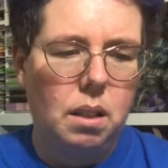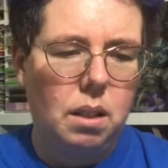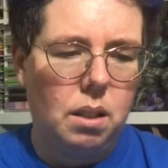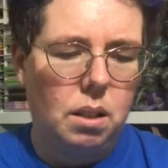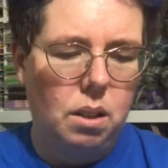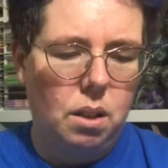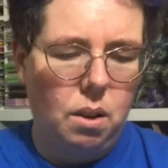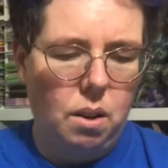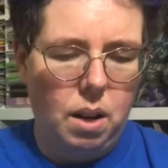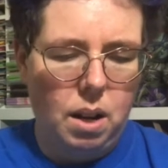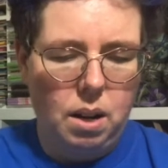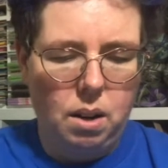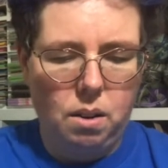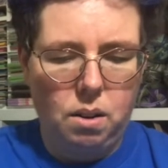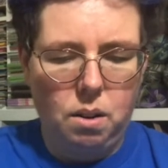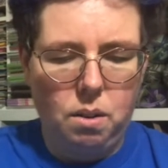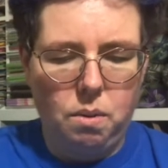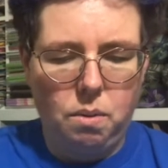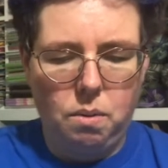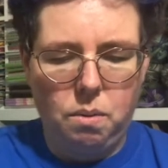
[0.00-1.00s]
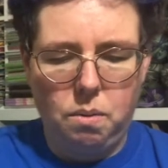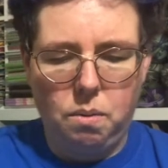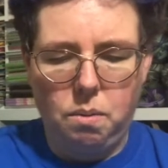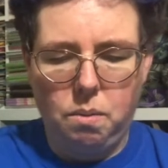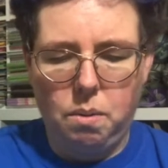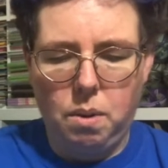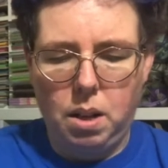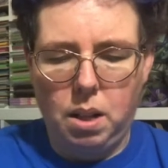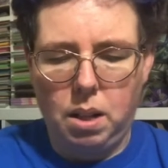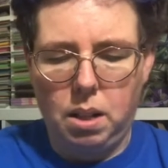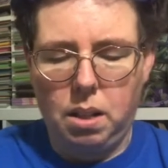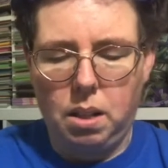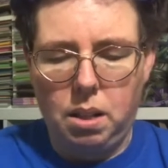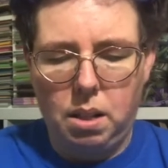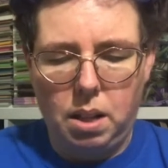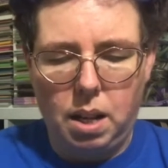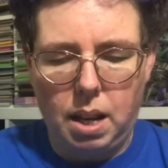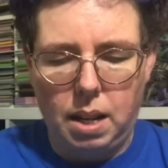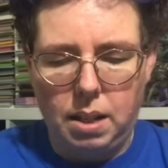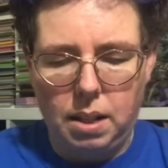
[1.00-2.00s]
So I don't know what
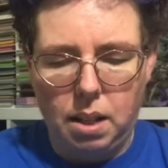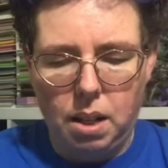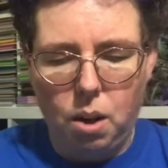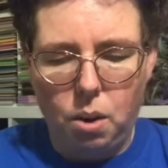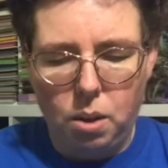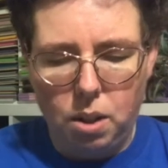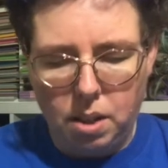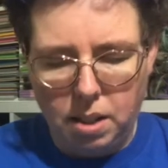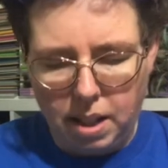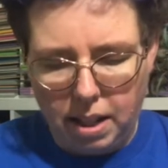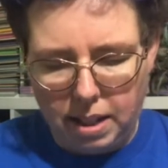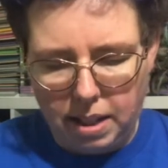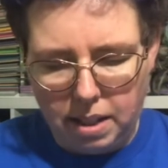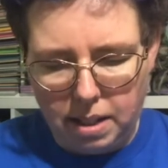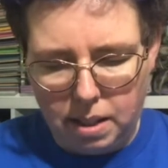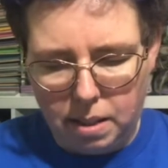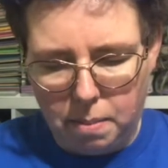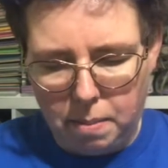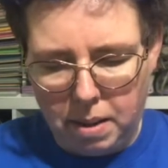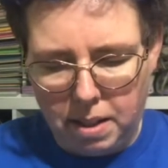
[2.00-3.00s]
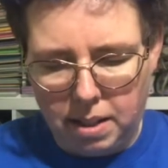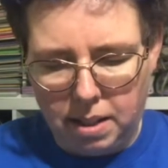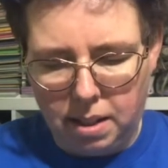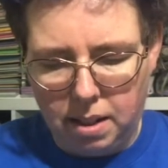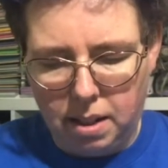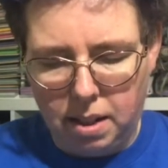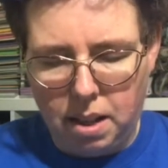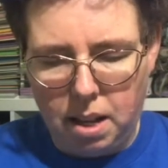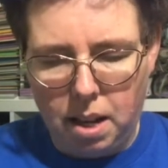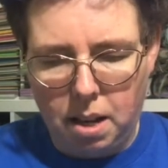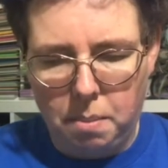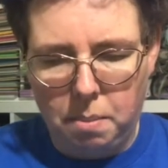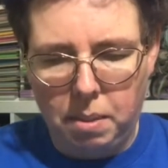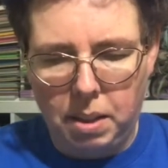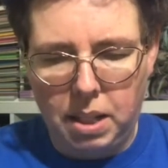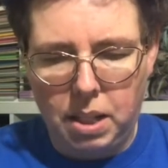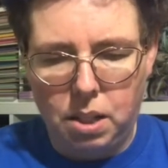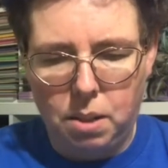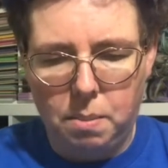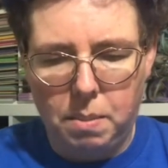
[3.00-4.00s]
side. Oh, it looks like this is muslin, the
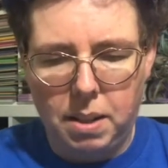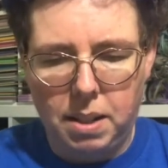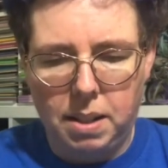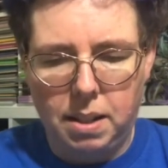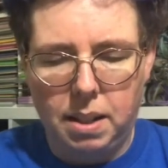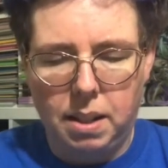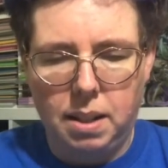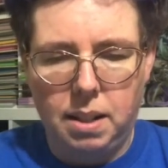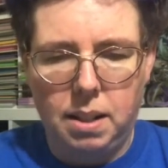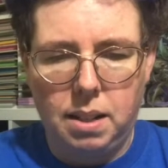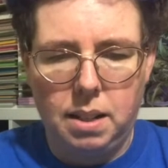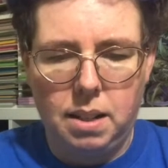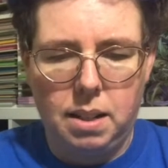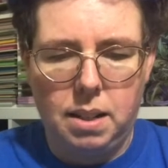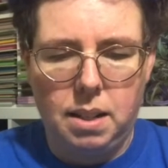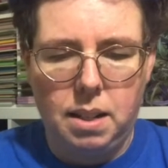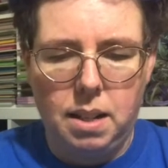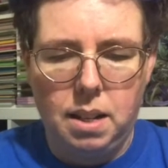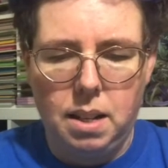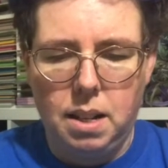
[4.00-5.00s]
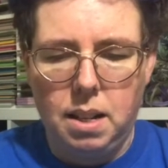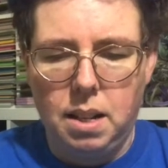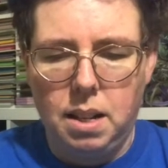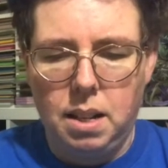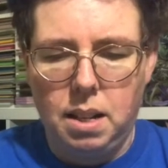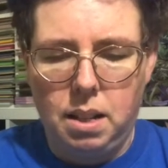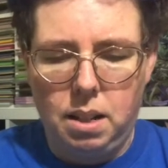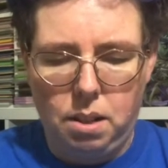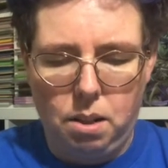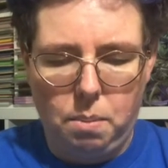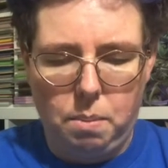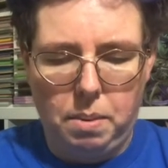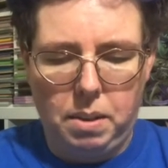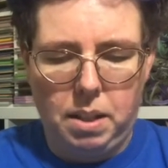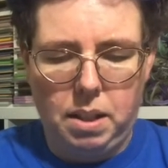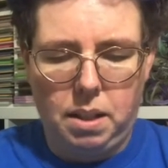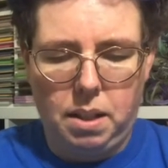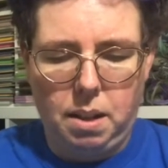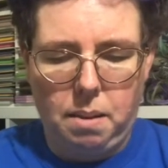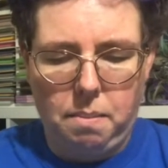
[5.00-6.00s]
unbleached muslin. Let's open
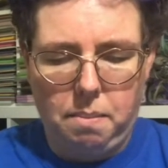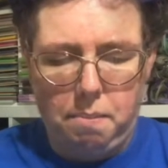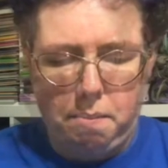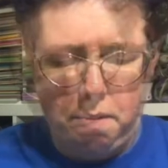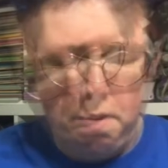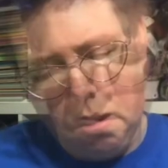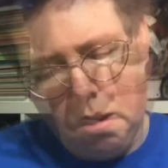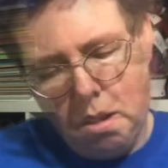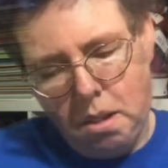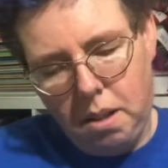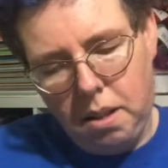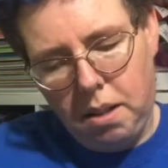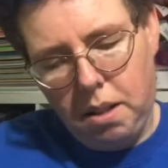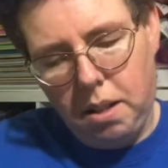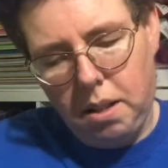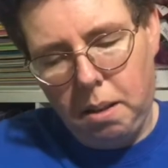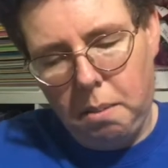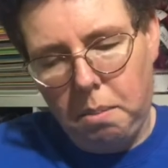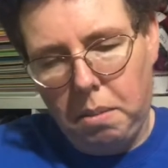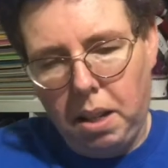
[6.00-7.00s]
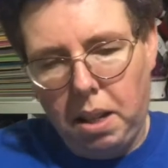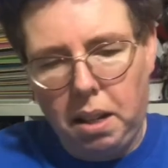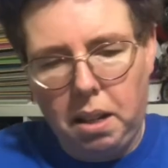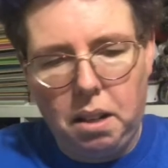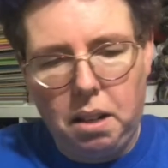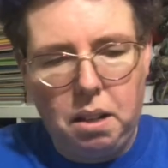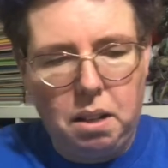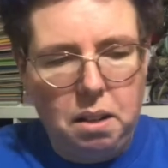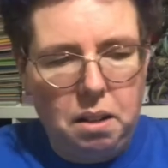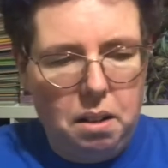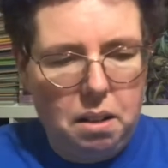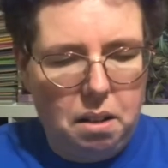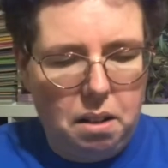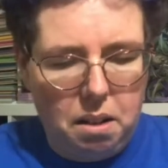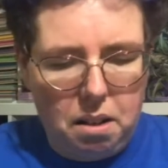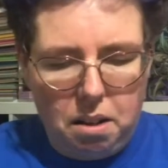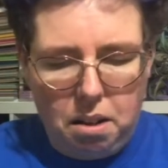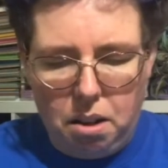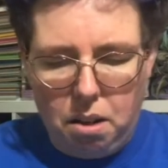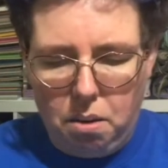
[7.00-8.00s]
this up. This is something
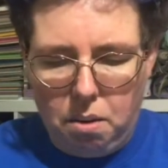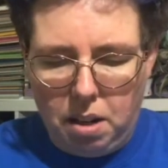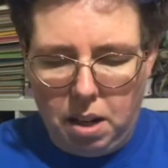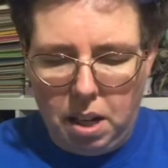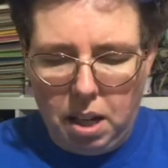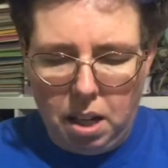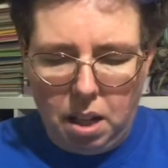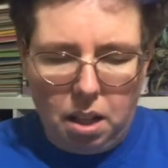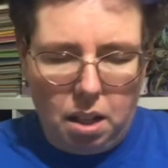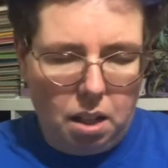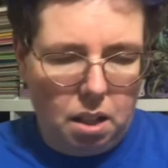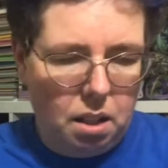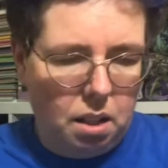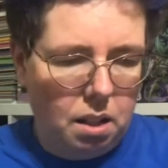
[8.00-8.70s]
unique